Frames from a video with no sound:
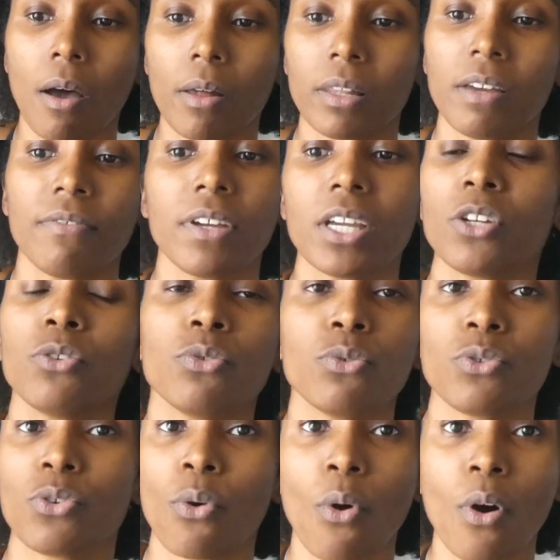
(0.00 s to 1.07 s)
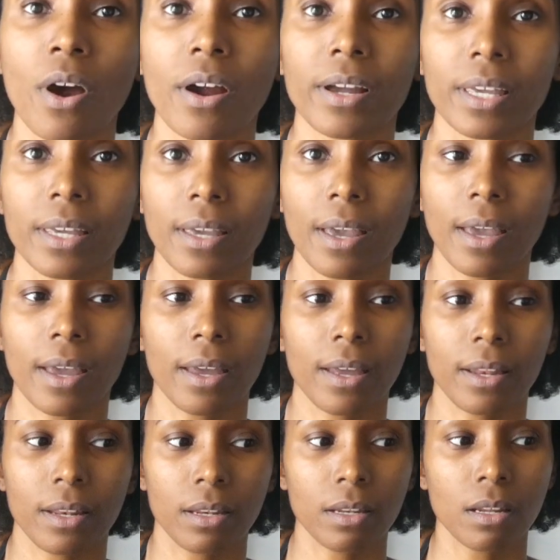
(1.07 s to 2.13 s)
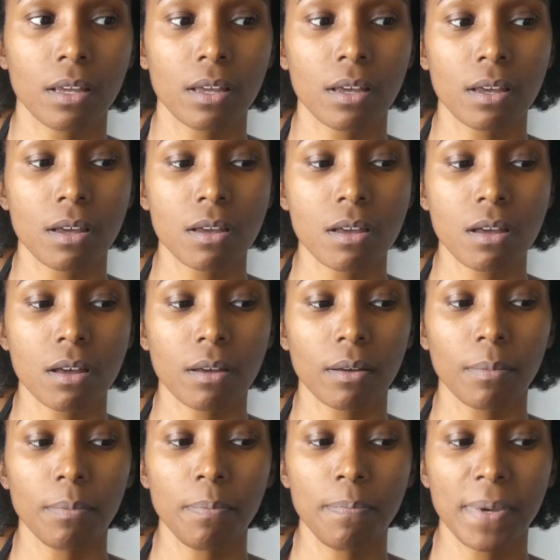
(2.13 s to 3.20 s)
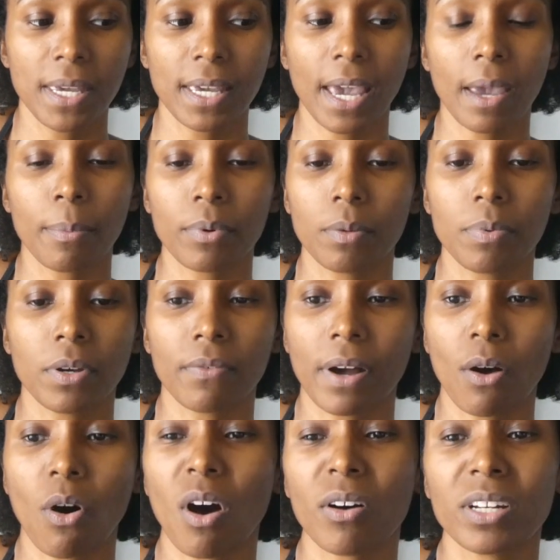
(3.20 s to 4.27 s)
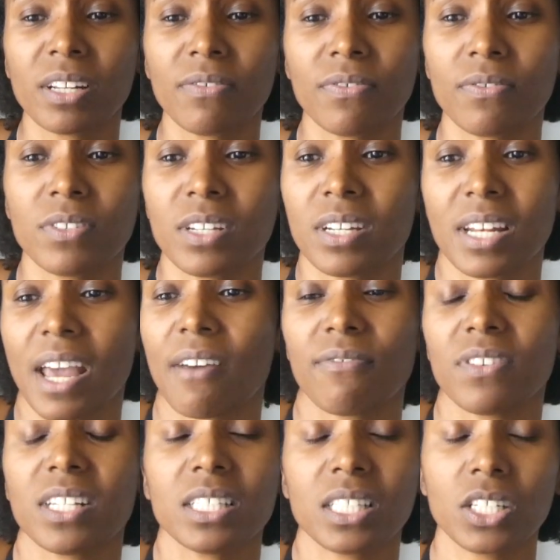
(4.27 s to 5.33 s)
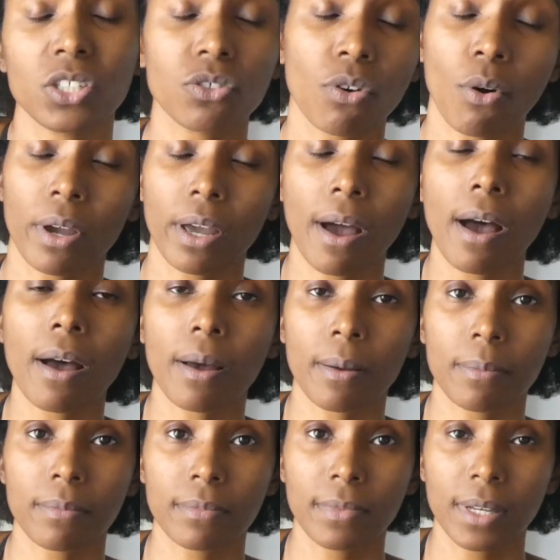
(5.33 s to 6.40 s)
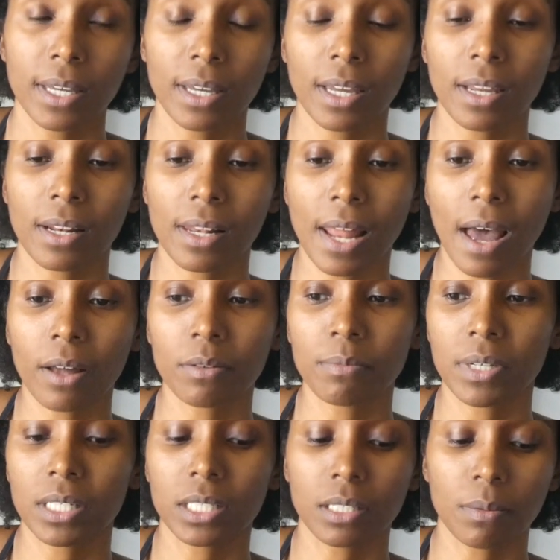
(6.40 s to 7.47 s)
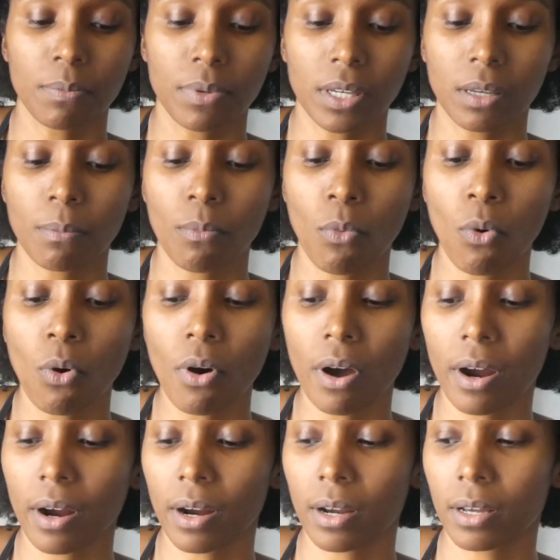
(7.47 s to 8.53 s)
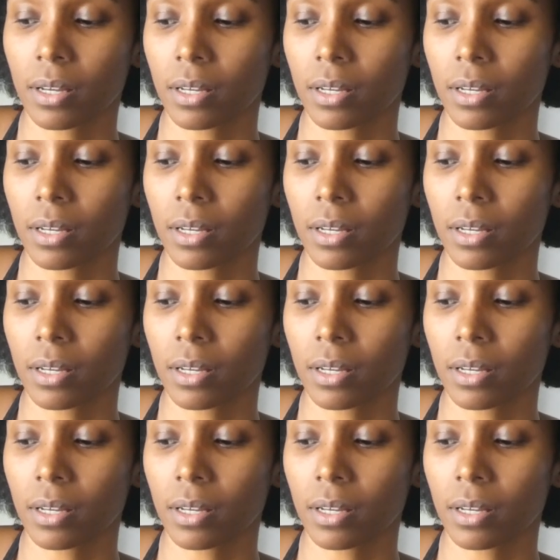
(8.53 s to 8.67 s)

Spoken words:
Living in New York and being able to be around all different ethnicities growing up, it allowed me to be more